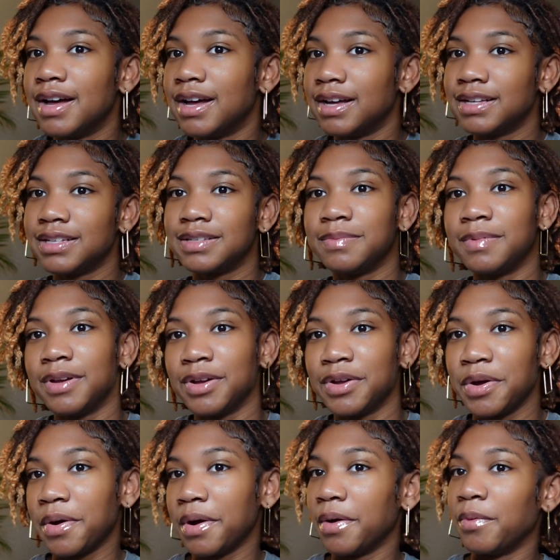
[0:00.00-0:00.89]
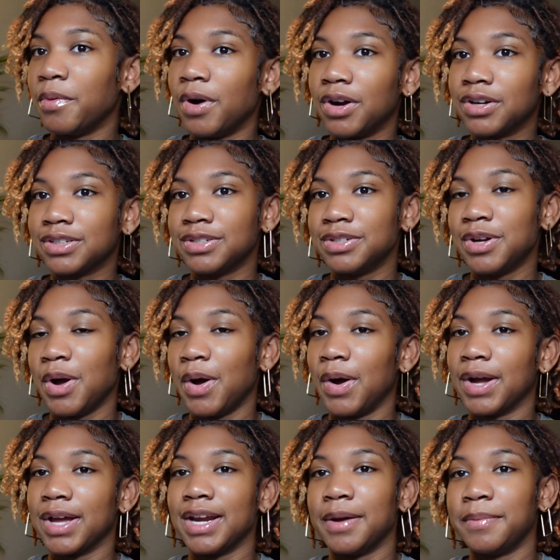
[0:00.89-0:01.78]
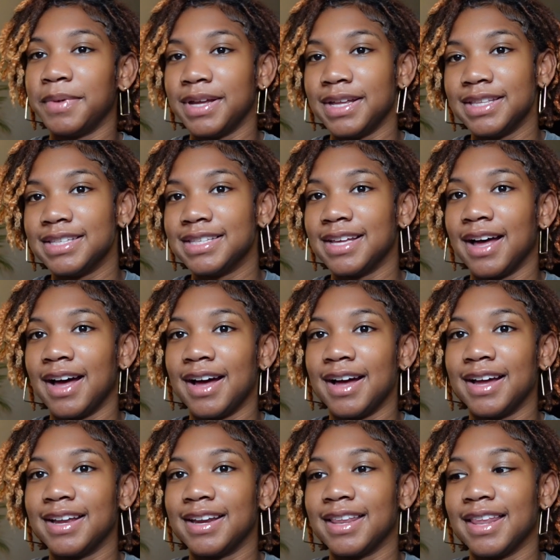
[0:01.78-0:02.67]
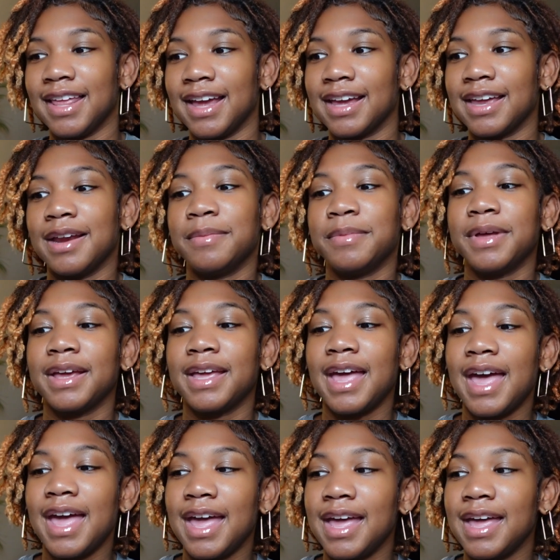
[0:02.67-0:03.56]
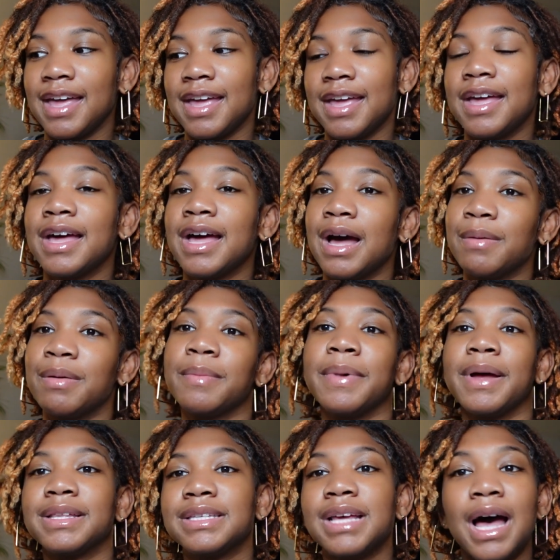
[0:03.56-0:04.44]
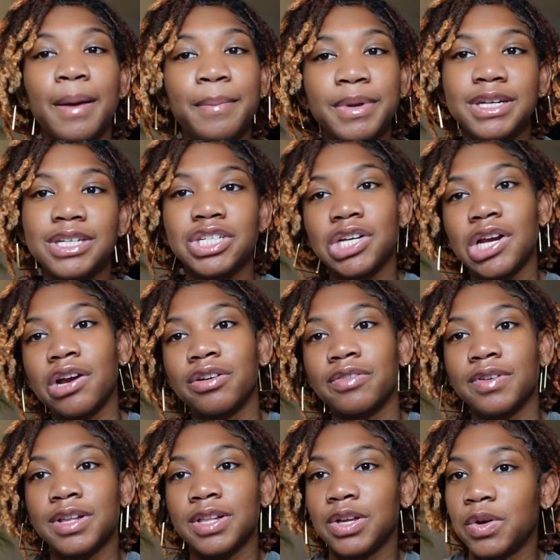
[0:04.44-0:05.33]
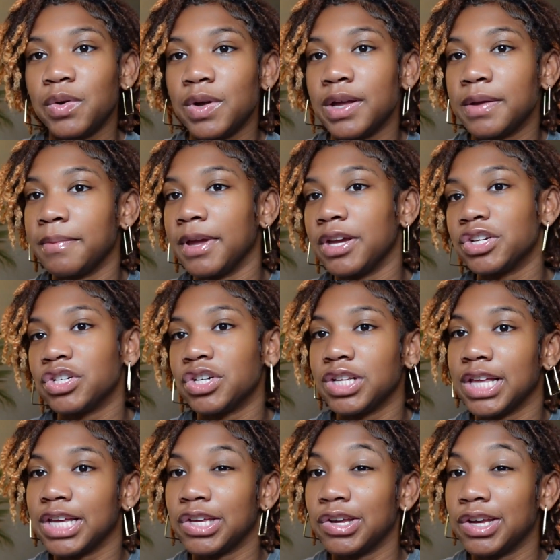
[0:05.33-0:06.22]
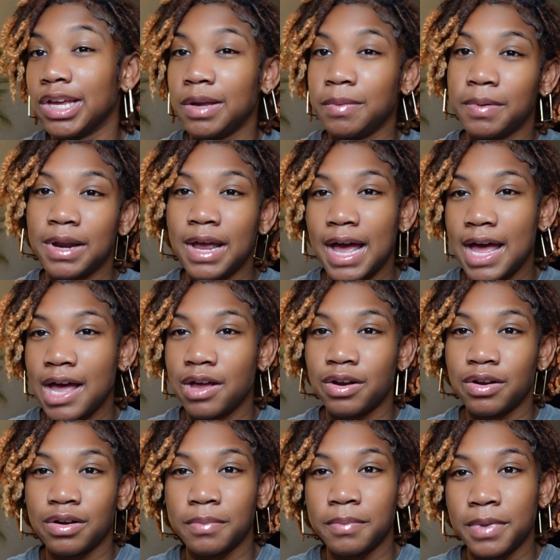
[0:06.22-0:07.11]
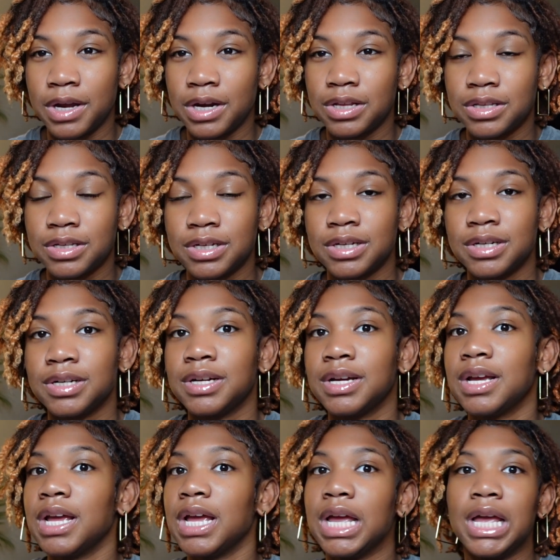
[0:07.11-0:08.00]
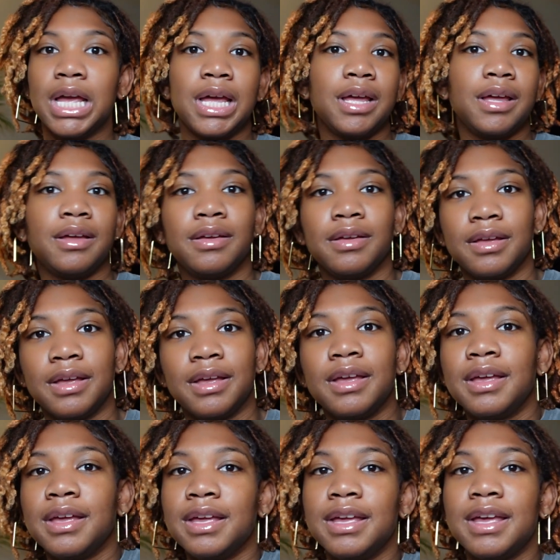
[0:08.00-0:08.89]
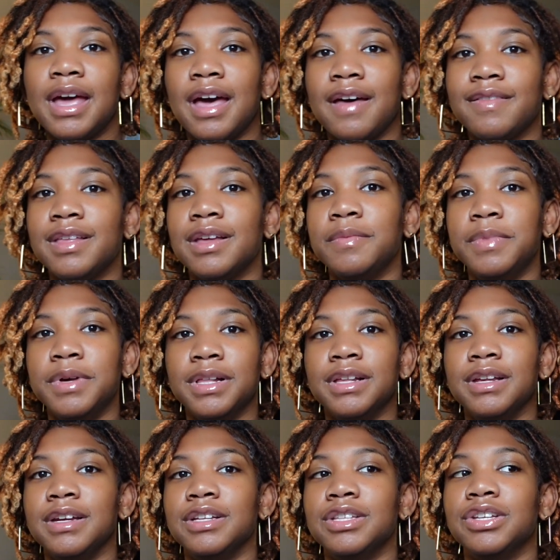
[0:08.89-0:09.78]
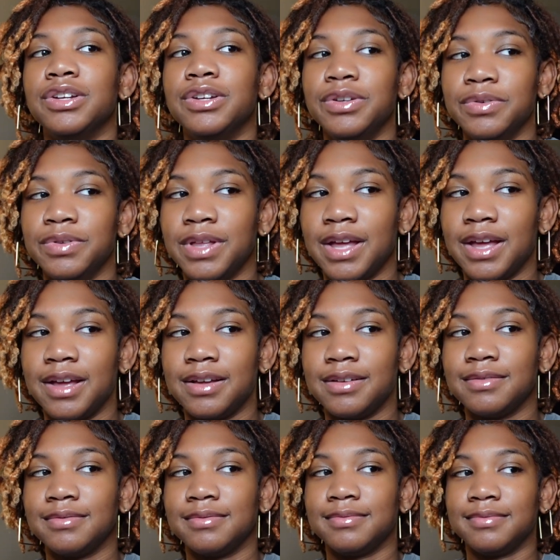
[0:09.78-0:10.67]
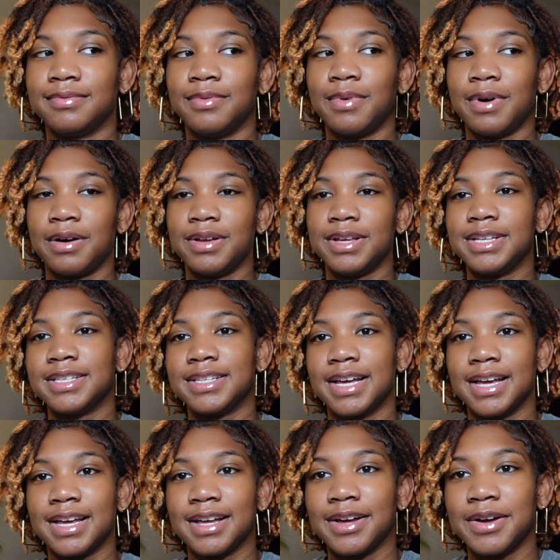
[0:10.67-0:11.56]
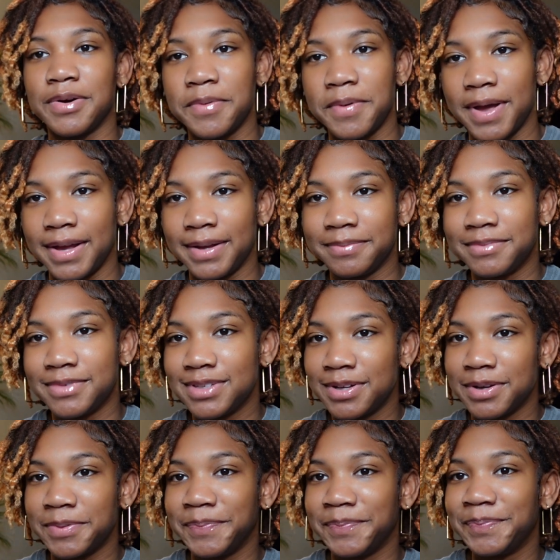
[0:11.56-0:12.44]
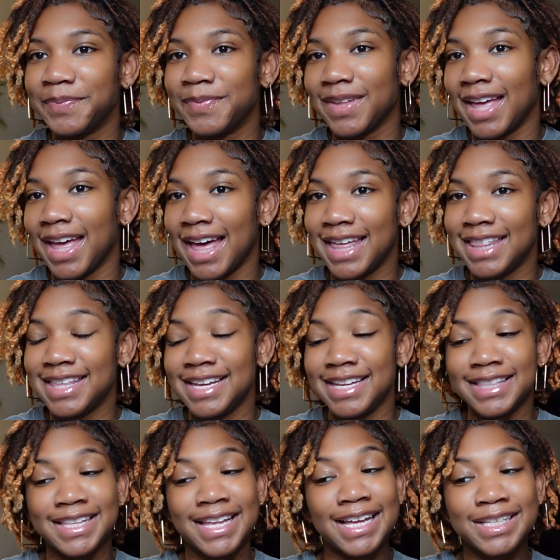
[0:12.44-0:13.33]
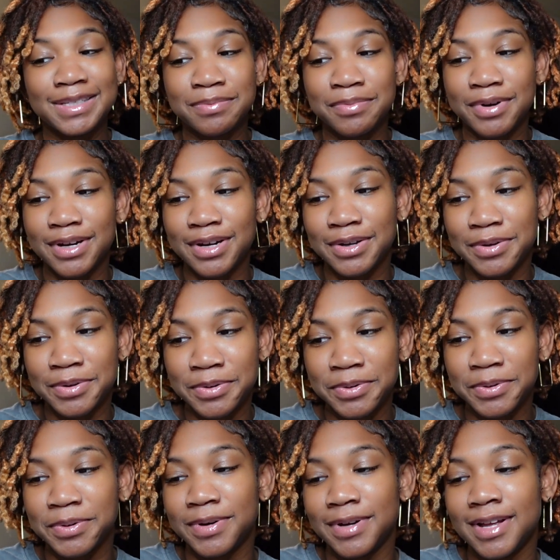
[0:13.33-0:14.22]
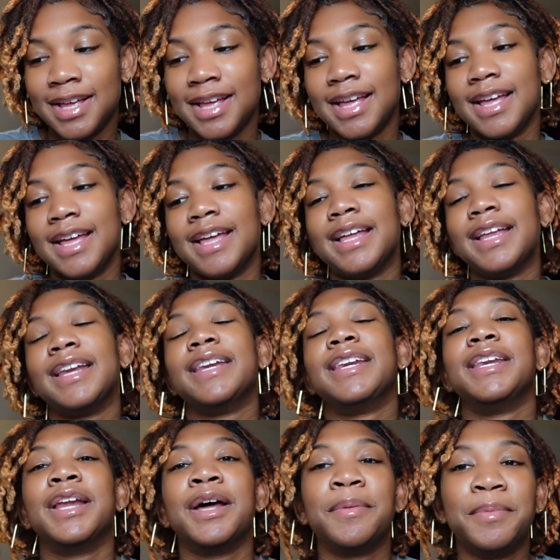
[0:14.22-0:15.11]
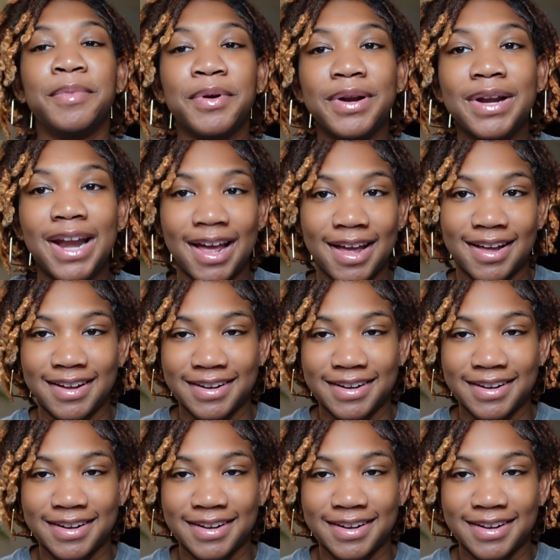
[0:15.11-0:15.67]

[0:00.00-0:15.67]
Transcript: husband go and walk the dog and I'm inside, like, and I'm like, hey, I'm about to hop in the shower really quick, make sure like you're keeping an eye out on the monitor. He had the ability to do that while he's like away. So I think that's pretty cool. Number 9.